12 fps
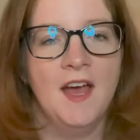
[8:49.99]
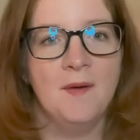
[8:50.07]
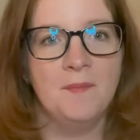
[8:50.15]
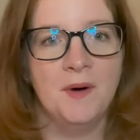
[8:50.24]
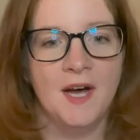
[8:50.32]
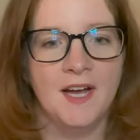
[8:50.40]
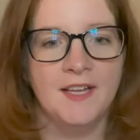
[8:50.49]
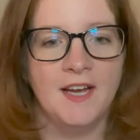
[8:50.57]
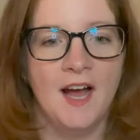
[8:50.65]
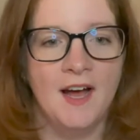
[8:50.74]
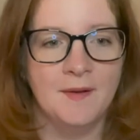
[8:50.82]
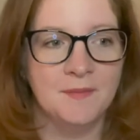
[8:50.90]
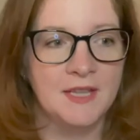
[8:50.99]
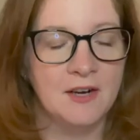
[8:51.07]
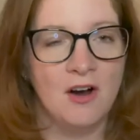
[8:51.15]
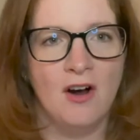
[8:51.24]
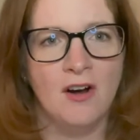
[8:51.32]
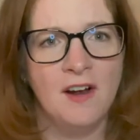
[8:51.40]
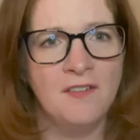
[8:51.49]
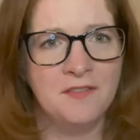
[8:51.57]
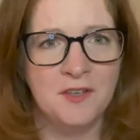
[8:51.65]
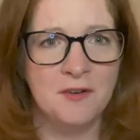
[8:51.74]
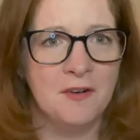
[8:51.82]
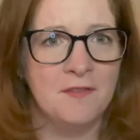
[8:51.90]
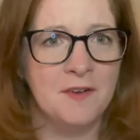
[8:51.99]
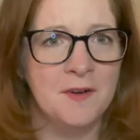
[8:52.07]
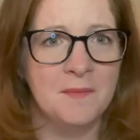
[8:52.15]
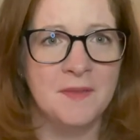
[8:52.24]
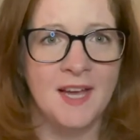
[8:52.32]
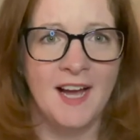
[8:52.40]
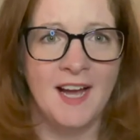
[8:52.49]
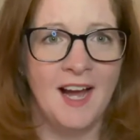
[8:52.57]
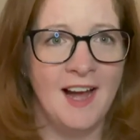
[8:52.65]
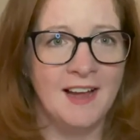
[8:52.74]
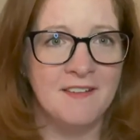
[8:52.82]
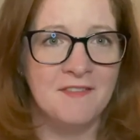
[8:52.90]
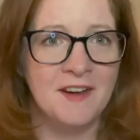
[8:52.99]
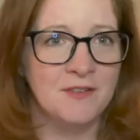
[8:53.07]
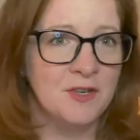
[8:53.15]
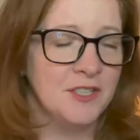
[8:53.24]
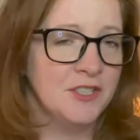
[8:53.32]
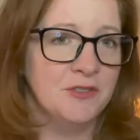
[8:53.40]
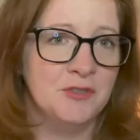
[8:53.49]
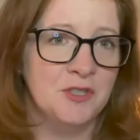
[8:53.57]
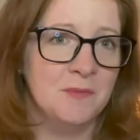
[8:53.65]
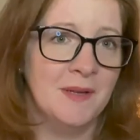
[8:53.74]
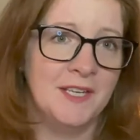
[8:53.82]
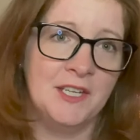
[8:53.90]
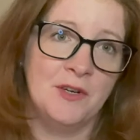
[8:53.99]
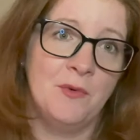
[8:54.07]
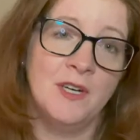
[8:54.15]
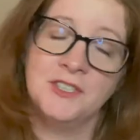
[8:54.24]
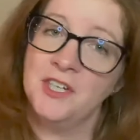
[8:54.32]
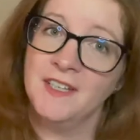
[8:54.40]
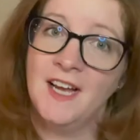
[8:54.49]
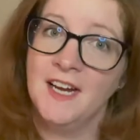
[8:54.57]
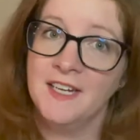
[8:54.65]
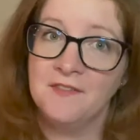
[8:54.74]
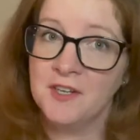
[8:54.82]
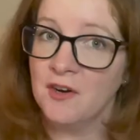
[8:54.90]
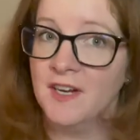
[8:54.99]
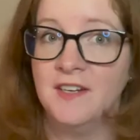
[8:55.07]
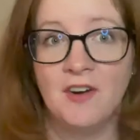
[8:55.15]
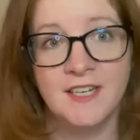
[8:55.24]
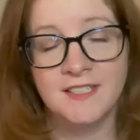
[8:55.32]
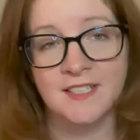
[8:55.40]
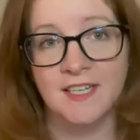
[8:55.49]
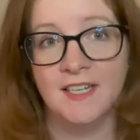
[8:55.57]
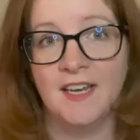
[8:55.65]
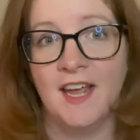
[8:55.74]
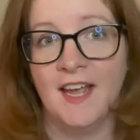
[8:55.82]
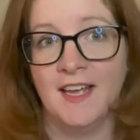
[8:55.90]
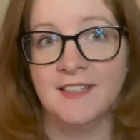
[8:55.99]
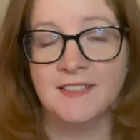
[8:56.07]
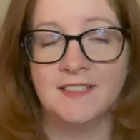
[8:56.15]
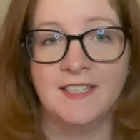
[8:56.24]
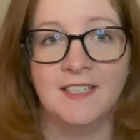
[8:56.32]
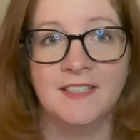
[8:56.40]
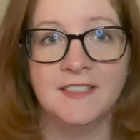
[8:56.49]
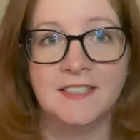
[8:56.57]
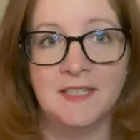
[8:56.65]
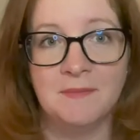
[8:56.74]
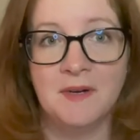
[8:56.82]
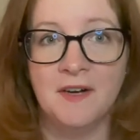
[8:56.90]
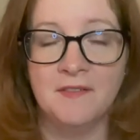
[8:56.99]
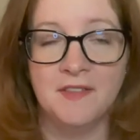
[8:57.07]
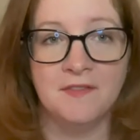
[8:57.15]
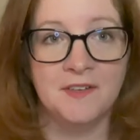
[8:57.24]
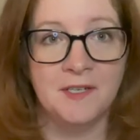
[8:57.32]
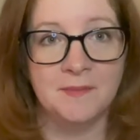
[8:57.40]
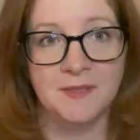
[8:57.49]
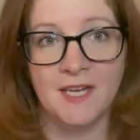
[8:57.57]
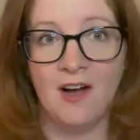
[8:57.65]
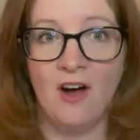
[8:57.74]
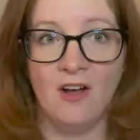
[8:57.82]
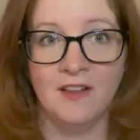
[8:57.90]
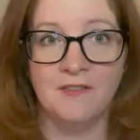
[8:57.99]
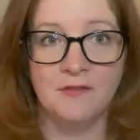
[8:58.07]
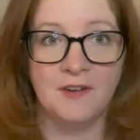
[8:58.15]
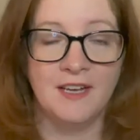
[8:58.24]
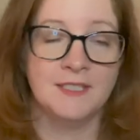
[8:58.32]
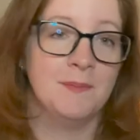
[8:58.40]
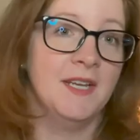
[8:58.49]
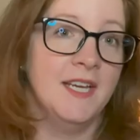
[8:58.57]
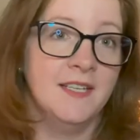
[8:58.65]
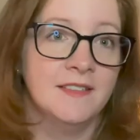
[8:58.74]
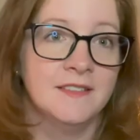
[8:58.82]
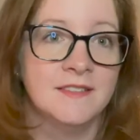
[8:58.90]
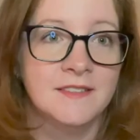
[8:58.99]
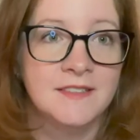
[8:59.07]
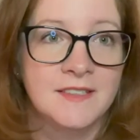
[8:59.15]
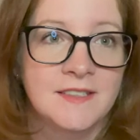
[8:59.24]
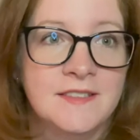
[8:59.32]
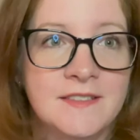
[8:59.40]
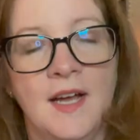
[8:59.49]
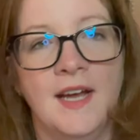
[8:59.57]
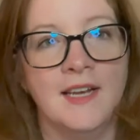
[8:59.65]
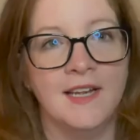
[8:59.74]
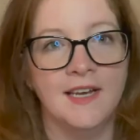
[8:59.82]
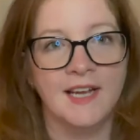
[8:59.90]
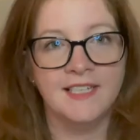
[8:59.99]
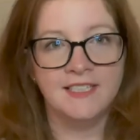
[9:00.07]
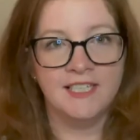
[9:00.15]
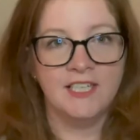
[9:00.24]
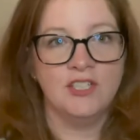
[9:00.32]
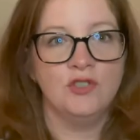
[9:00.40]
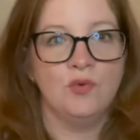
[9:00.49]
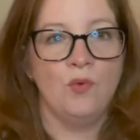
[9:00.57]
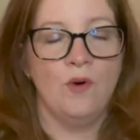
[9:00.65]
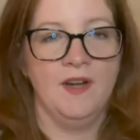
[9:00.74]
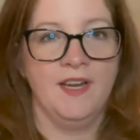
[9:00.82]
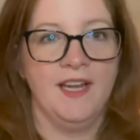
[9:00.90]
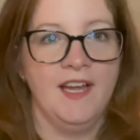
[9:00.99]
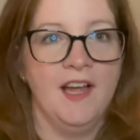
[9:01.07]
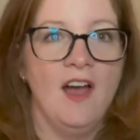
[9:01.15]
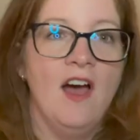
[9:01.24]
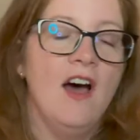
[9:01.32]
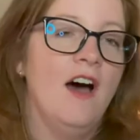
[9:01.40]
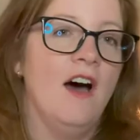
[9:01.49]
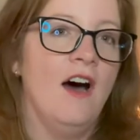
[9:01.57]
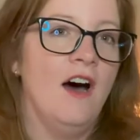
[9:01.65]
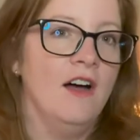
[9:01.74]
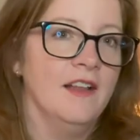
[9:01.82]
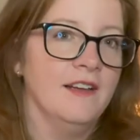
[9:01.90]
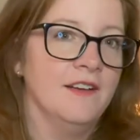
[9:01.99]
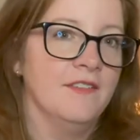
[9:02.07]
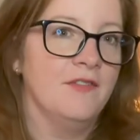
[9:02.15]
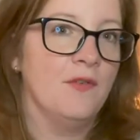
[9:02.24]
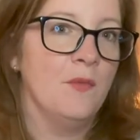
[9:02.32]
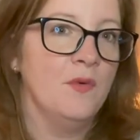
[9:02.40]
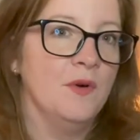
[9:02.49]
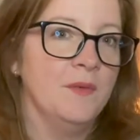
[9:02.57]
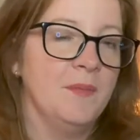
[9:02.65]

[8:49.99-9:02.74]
but there are a few of them that I have found on YouTube that you can watch online if you're interested in seeing some of the films that Olive has been in. And in 1920, Olive would